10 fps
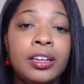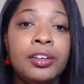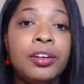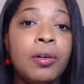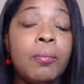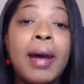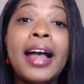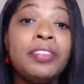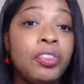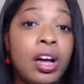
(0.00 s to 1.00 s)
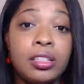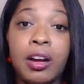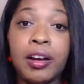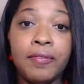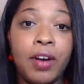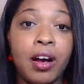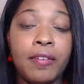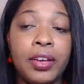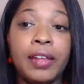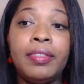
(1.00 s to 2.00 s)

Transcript: My thoughts are evolving,